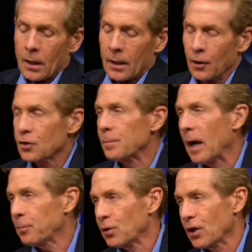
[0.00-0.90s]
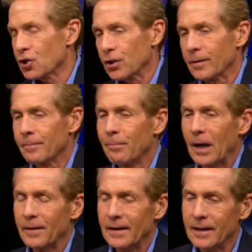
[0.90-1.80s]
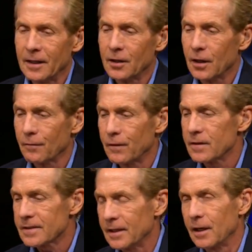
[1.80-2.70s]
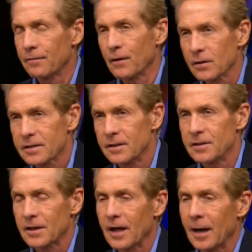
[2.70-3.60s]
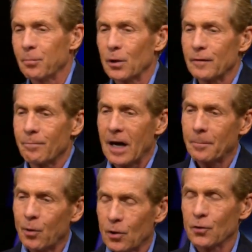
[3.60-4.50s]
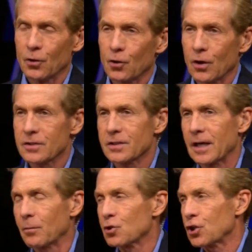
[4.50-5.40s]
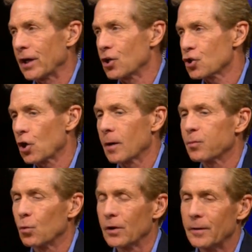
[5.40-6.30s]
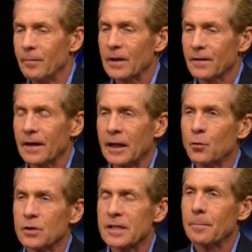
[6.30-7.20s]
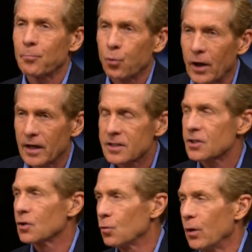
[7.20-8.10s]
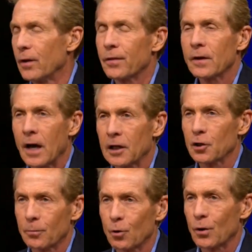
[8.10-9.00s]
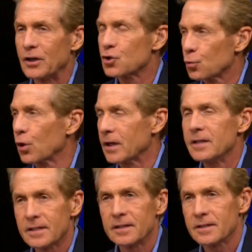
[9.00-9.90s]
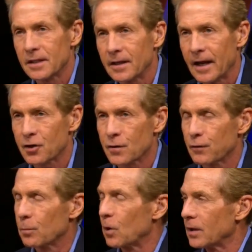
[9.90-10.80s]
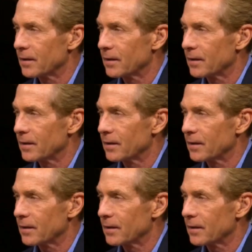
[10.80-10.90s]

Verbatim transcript: Here's my prediction. By the end of this N F L season, I believe my partner across the table, Shannon Sharpe, will admit that he was impressed with Kyler Murray's rookie season in the National Football League.